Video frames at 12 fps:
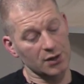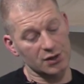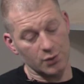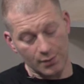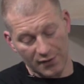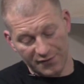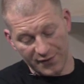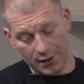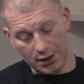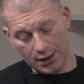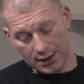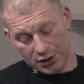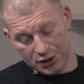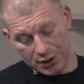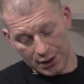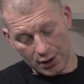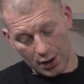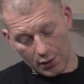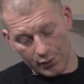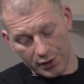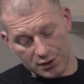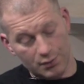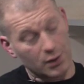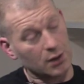So with my finger, literally, we
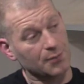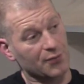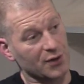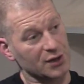use mild